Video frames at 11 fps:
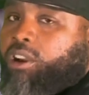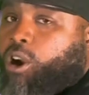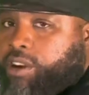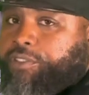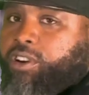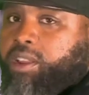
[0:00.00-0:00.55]

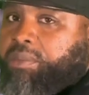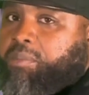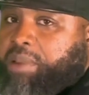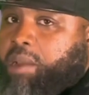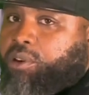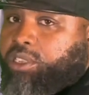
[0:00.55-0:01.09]
hard for him to be
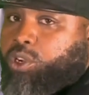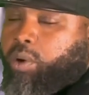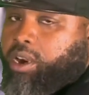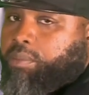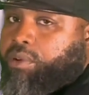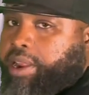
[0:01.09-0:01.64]
able to
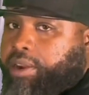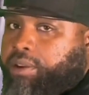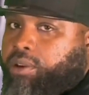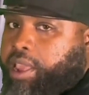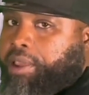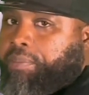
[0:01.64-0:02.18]
square up right here.
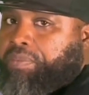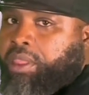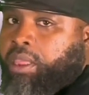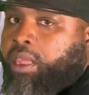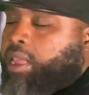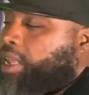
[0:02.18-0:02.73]
Okay.
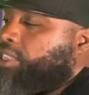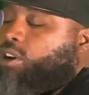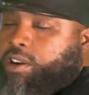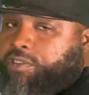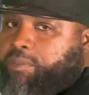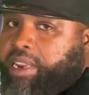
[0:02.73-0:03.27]
It's
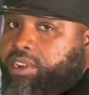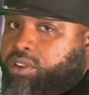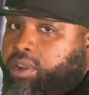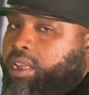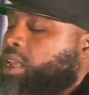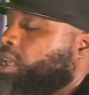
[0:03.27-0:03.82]
hard for me to do it.